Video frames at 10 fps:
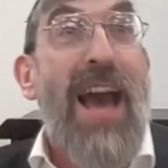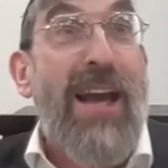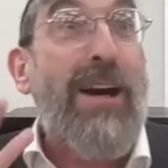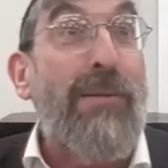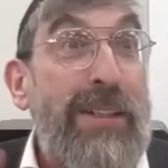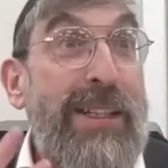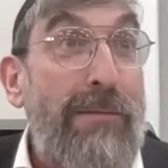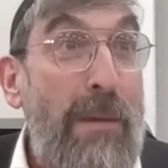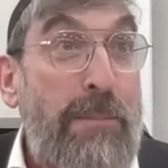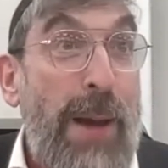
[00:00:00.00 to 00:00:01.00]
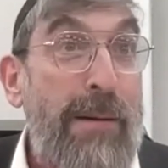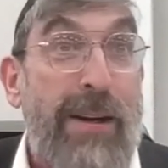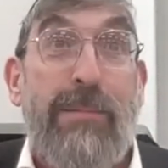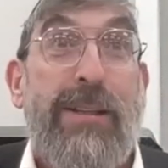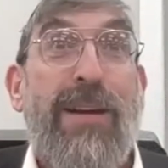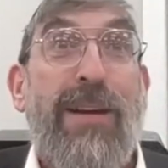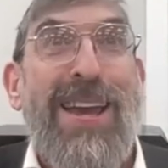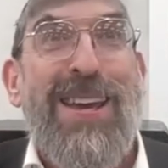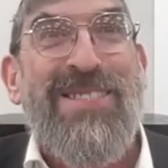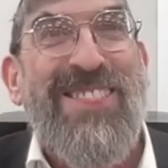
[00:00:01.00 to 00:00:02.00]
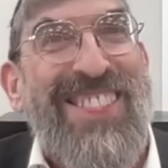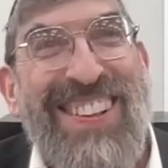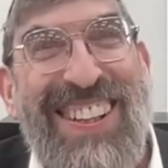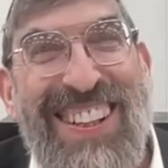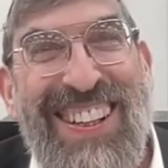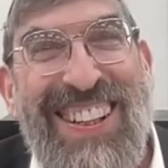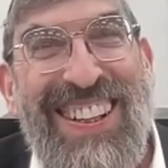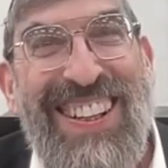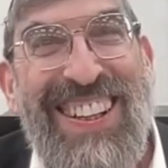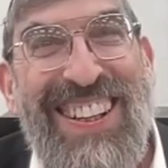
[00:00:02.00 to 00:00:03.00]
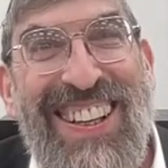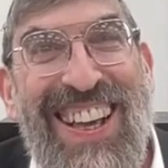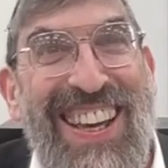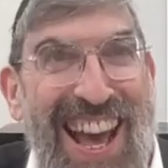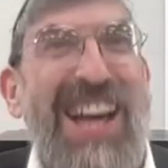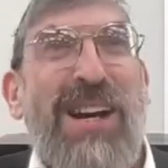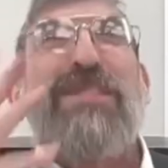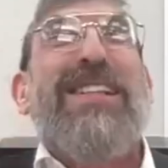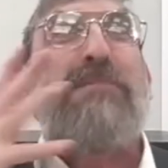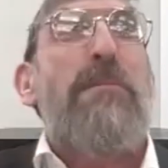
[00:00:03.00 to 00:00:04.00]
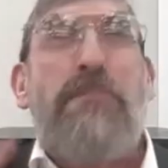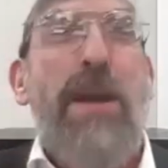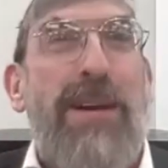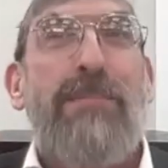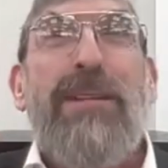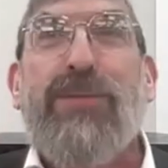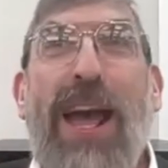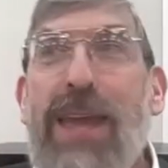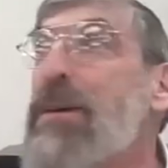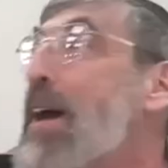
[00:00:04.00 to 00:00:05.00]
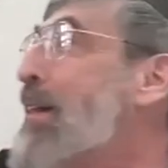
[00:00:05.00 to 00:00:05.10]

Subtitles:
Yaakov was never buried in Mitzrayim. Yaakov was never buried in Mitzrayim